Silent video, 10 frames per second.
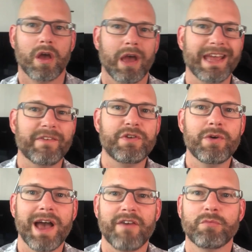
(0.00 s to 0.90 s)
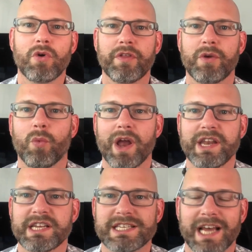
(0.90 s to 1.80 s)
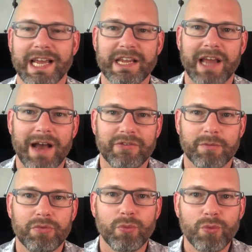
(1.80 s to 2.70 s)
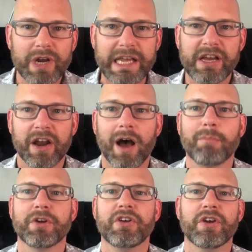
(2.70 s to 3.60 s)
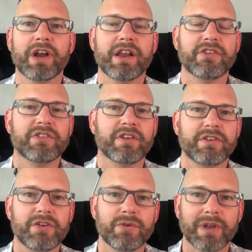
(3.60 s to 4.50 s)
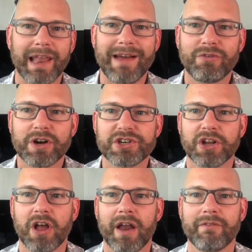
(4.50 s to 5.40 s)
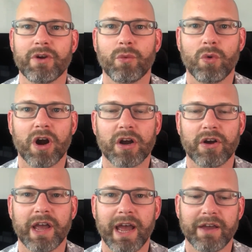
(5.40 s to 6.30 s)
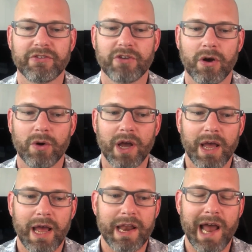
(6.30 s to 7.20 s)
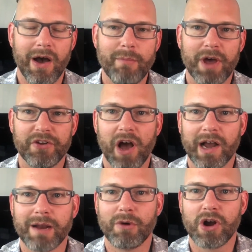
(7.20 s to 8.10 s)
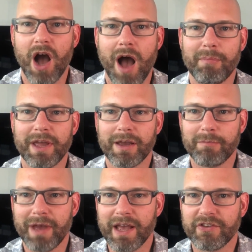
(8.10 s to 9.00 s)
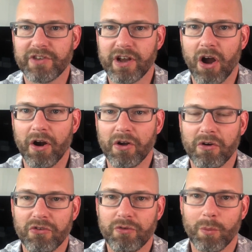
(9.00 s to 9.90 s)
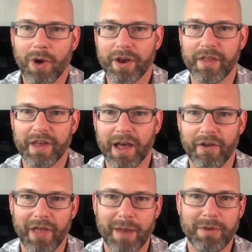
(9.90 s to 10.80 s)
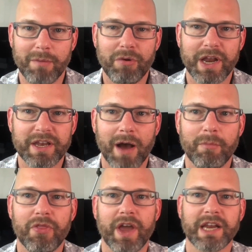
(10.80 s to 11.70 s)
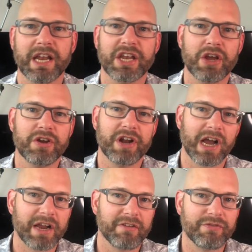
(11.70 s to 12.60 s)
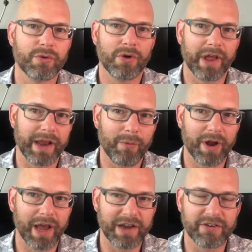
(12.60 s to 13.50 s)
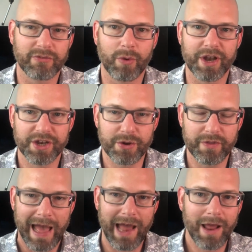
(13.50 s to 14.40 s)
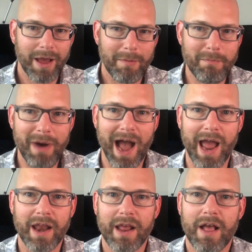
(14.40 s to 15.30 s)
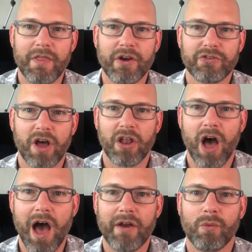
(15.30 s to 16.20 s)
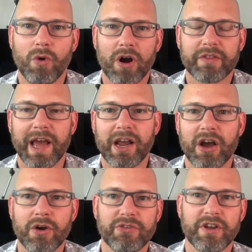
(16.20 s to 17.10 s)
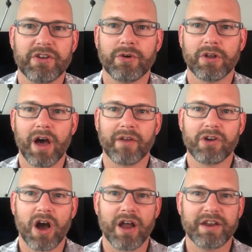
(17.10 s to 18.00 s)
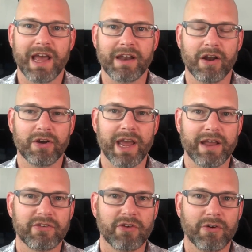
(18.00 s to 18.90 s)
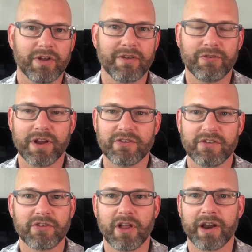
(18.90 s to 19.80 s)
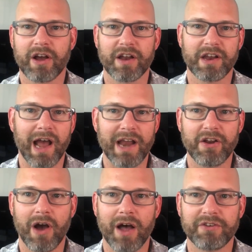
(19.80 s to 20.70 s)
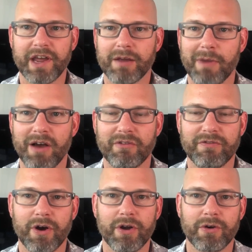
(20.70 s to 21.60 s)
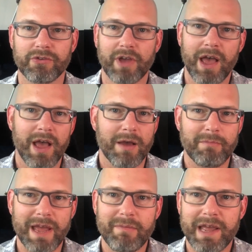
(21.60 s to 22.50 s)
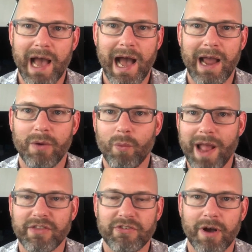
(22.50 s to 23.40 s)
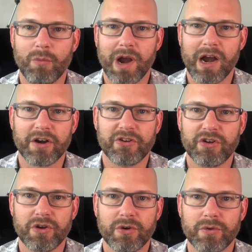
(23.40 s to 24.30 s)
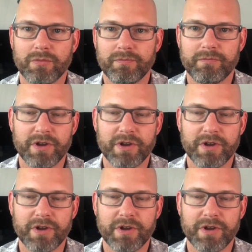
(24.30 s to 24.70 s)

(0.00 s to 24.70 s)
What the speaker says: Hey, if you have more than one niche site, you have some really good opportunities to leverage a lot of your work, okay? So now I'm not talking about copying and pasting articles from one to the other. That'd be a pretty dumb thing to do. You're not going to fool anyone. I just wouldn't do that. But there's a lot of work that goes into a lot of content, okay? So like for instance, a lot of content I do, I'll take my own photos. Maybe I went somewhere to